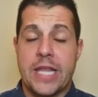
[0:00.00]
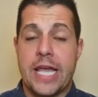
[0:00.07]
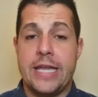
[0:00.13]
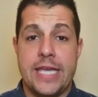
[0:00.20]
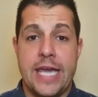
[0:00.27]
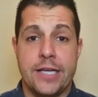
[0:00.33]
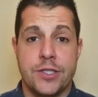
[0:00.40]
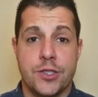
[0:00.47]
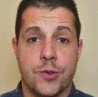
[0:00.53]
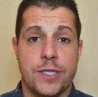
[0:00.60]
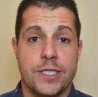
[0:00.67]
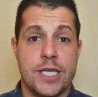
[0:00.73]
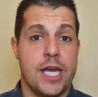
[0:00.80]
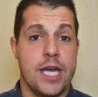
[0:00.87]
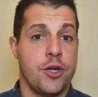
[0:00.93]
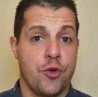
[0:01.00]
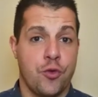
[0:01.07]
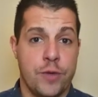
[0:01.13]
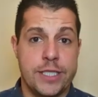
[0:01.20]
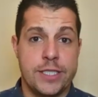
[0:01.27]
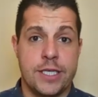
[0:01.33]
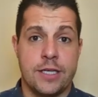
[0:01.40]
And the answer is,
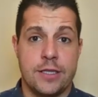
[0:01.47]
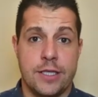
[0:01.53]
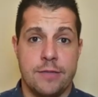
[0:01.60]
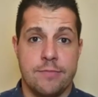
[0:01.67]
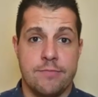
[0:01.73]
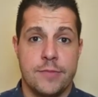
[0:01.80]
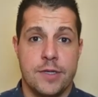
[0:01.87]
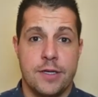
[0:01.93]
increasingly,